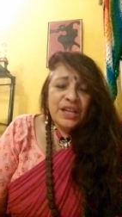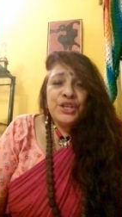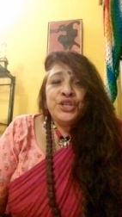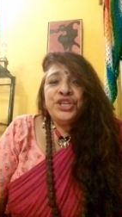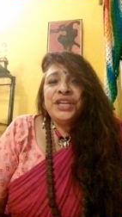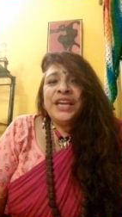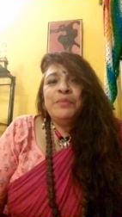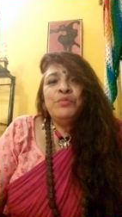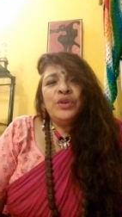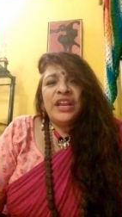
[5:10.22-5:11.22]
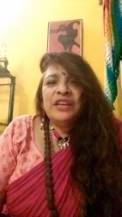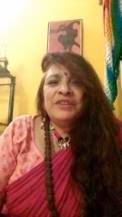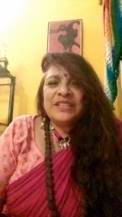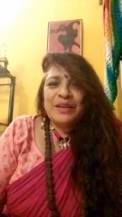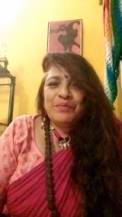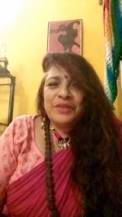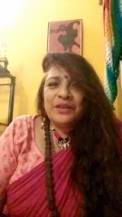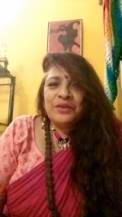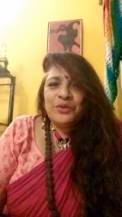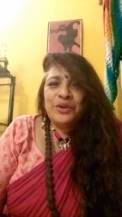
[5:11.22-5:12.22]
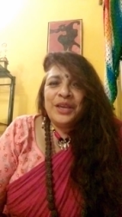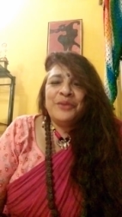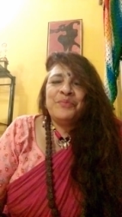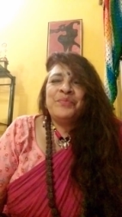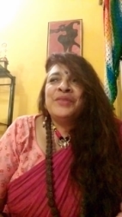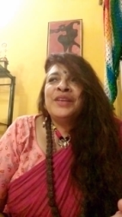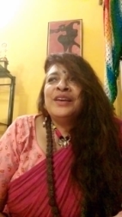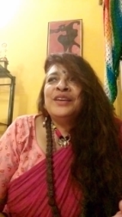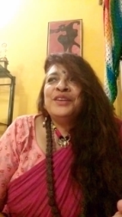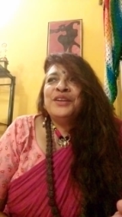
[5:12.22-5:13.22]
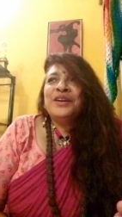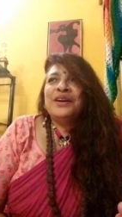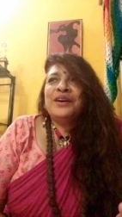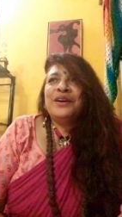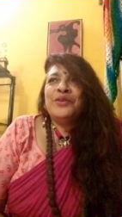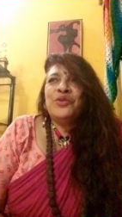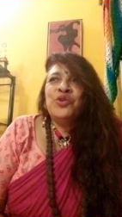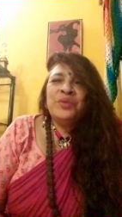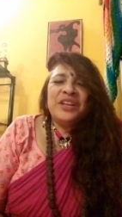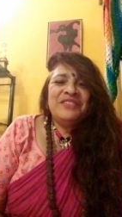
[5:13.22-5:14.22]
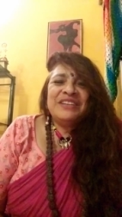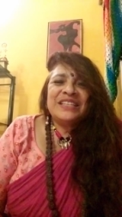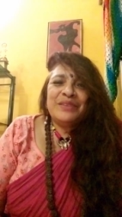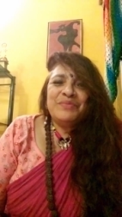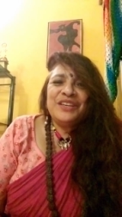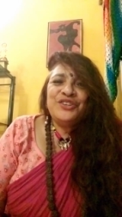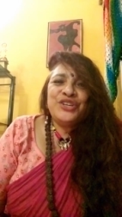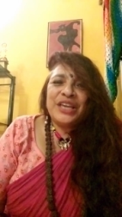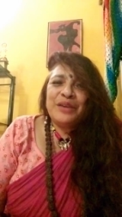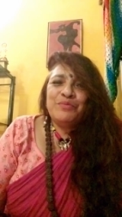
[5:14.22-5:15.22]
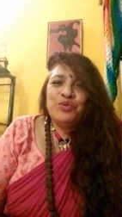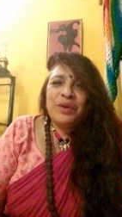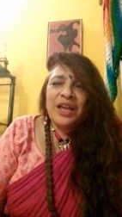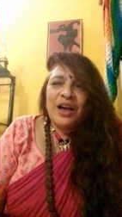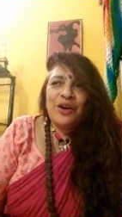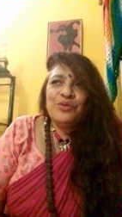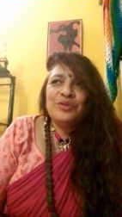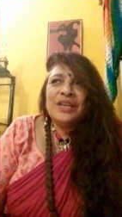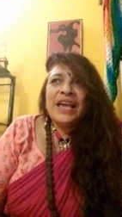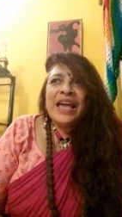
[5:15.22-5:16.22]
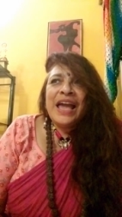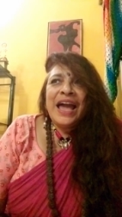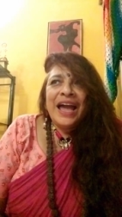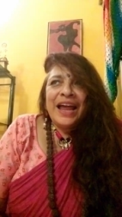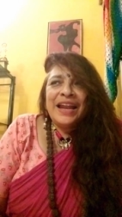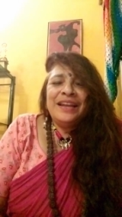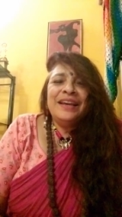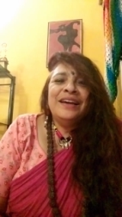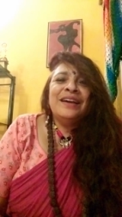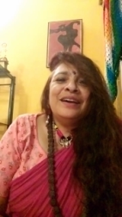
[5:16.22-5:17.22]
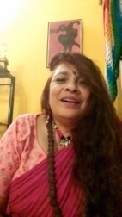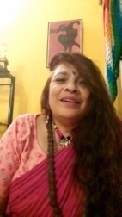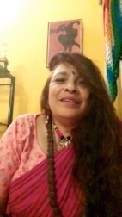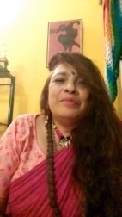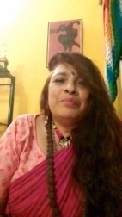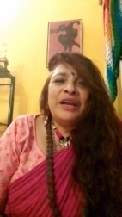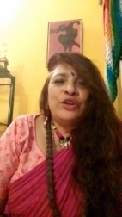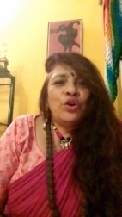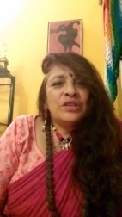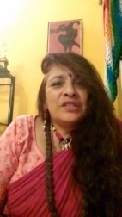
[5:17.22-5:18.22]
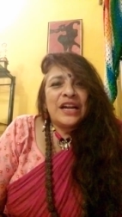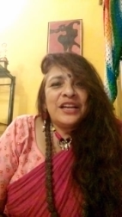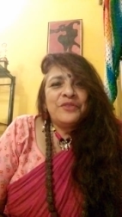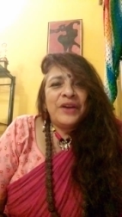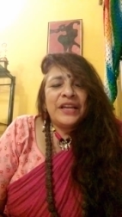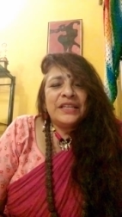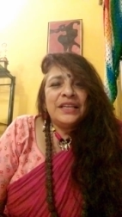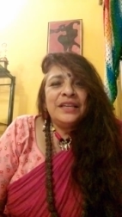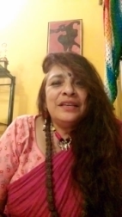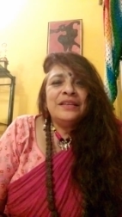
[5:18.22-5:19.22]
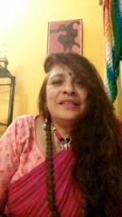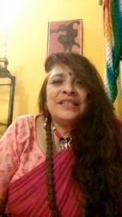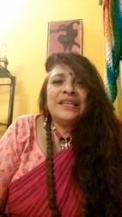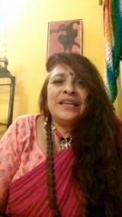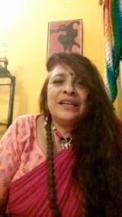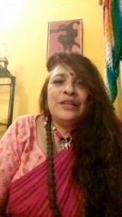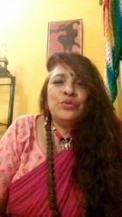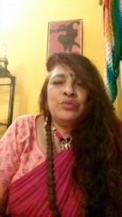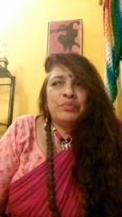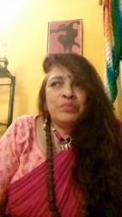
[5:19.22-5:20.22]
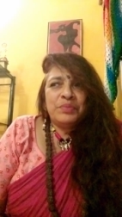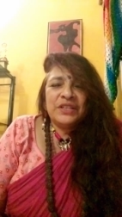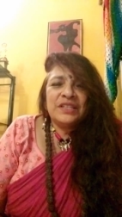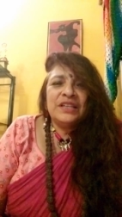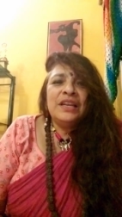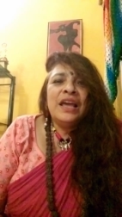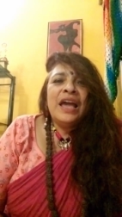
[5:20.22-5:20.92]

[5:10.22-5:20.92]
she came to deliver something, okay, home deliver something. She came to my house and my dogs started fighting, seeing a new person,